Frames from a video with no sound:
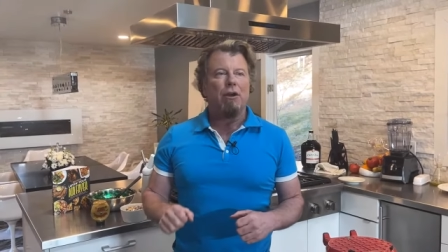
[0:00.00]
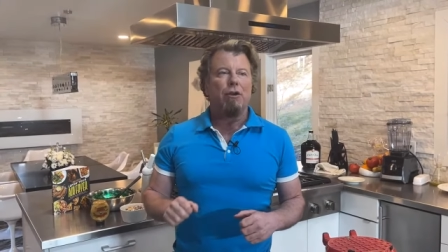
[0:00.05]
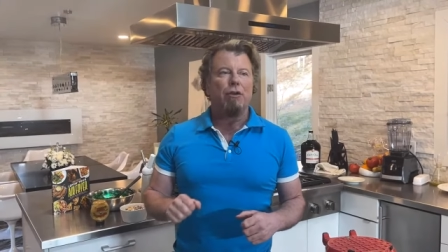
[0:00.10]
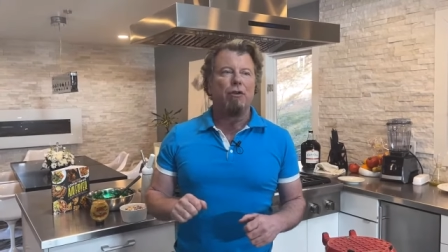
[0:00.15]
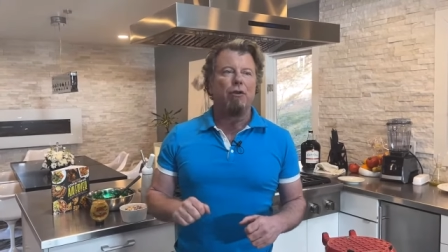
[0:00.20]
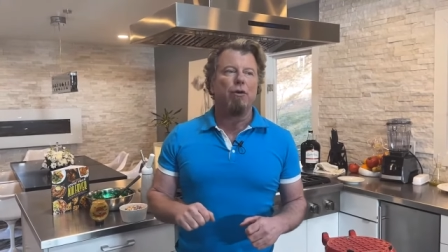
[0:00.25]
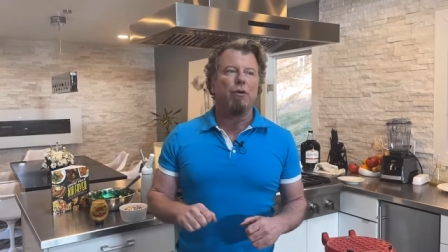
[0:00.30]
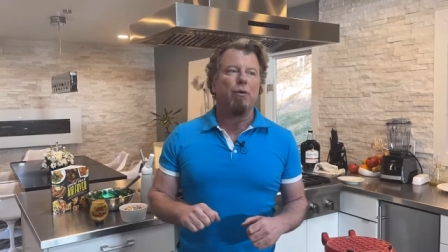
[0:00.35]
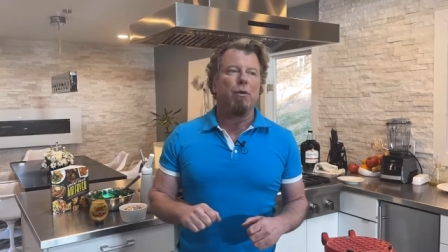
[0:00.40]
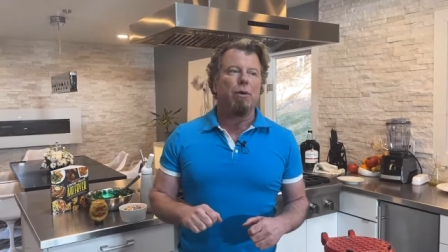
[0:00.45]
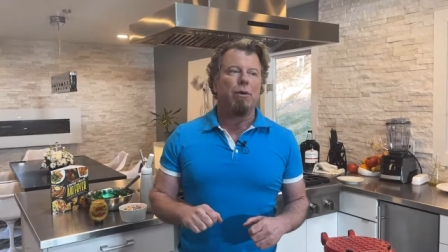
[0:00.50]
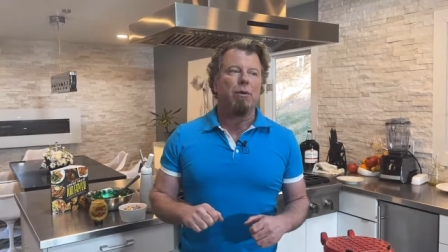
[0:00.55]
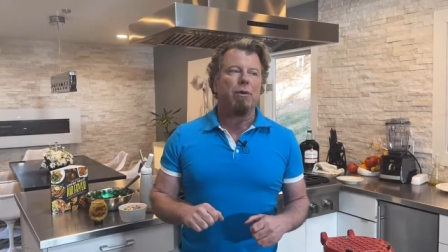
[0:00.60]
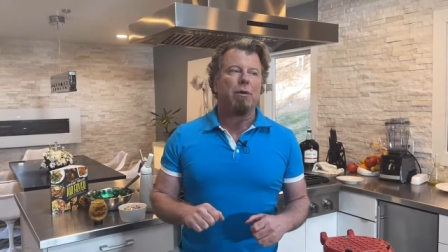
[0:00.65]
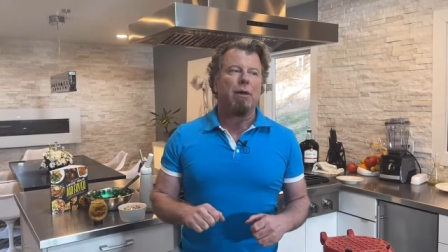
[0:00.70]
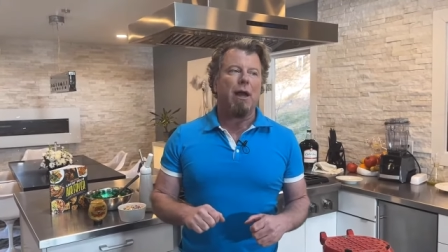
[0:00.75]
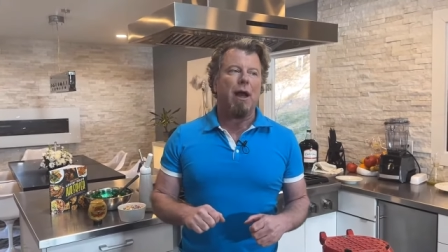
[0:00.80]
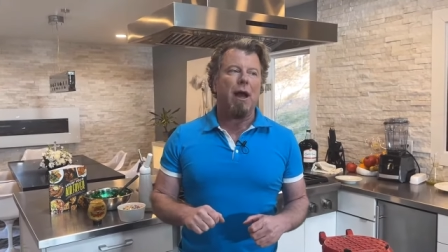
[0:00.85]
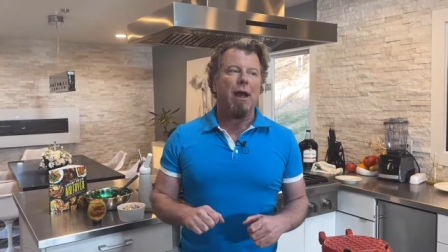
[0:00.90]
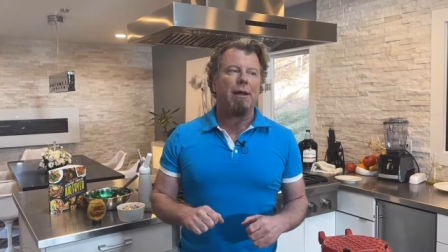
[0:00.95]
you
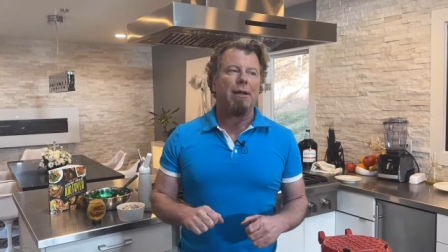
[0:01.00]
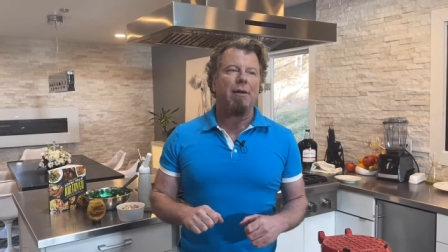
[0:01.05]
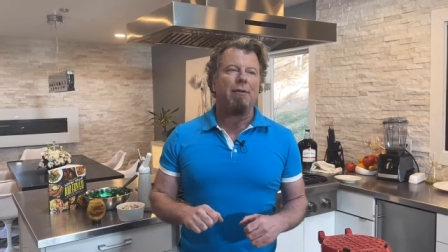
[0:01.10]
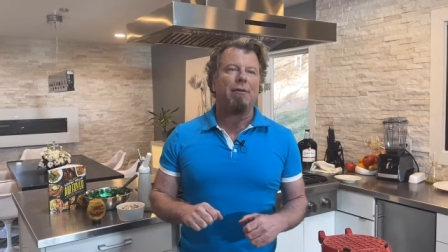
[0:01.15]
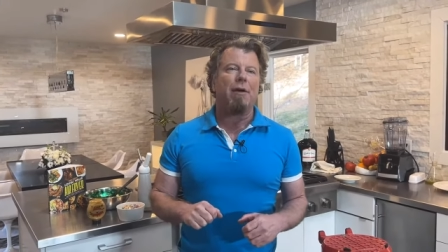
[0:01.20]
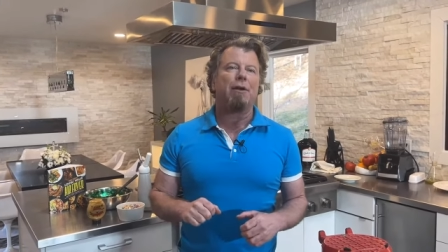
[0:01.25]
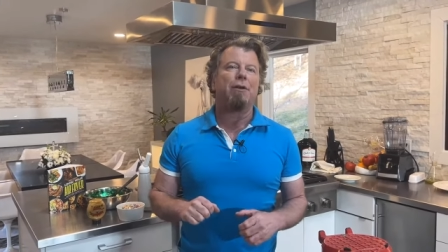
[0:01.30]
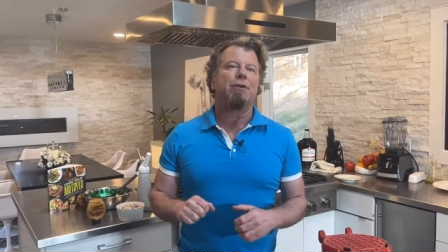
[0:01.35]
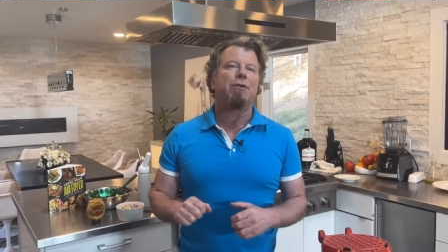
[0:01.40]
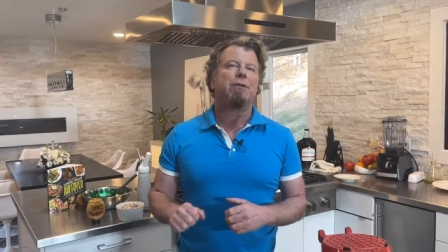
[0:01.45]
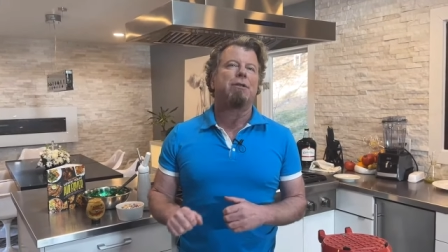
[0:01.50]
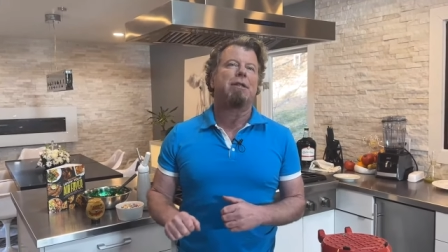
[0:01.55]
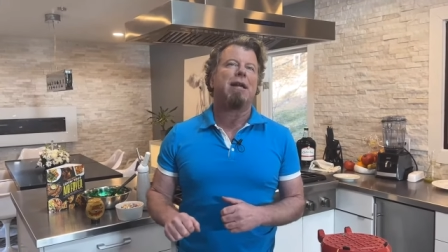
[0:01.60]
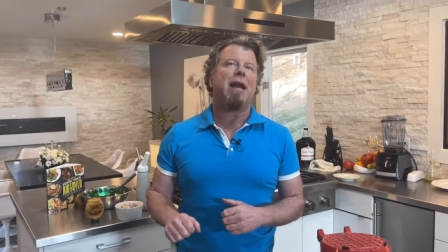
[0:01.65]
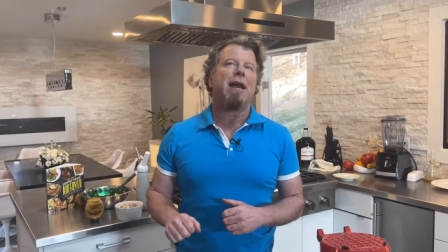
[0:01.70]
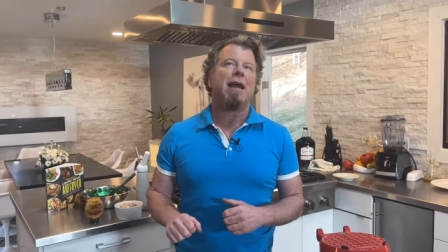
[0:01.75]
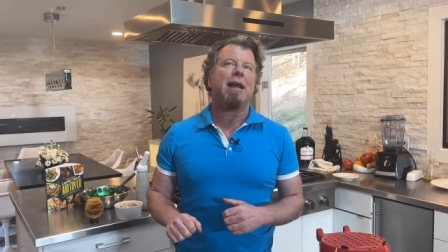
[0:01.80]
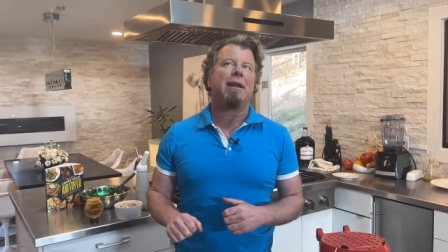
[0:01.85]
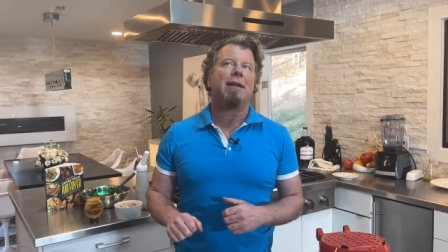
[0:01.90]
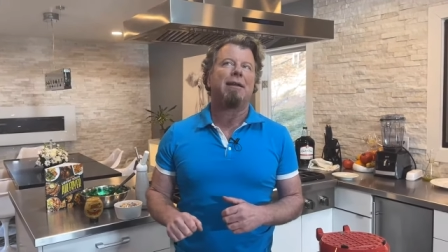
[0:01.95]
will kind of
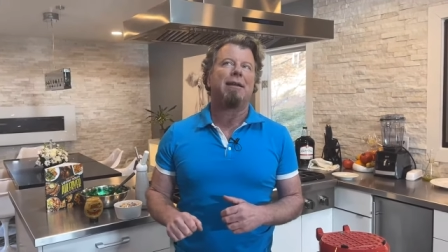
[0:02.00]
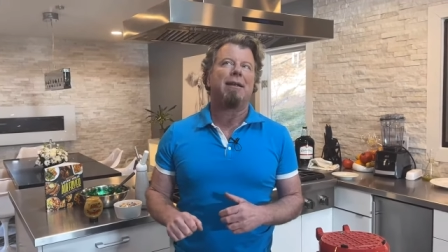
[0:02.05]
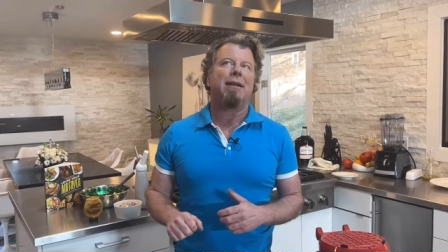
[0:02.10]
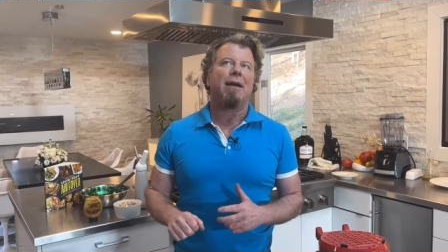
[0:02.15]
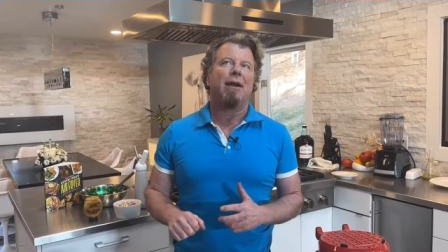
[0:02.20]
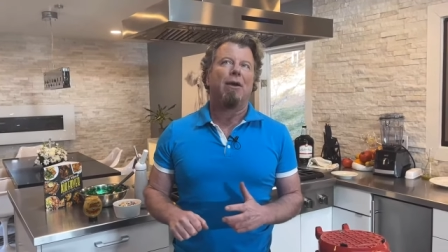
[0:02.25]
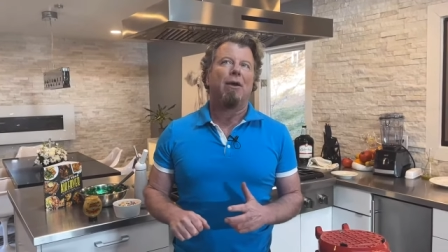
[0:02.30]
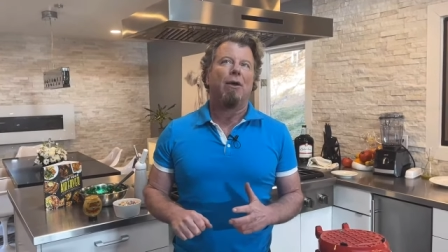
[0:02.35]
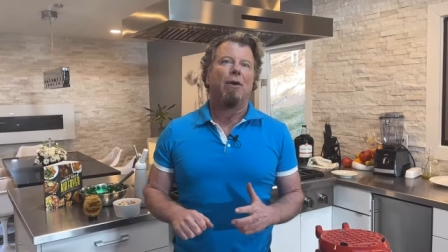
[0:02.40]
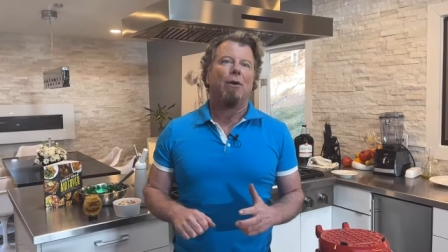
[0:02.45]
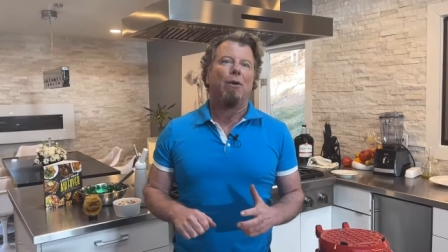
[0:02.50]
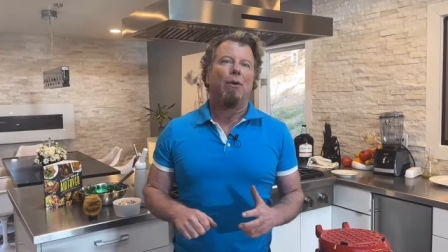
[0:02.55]
understand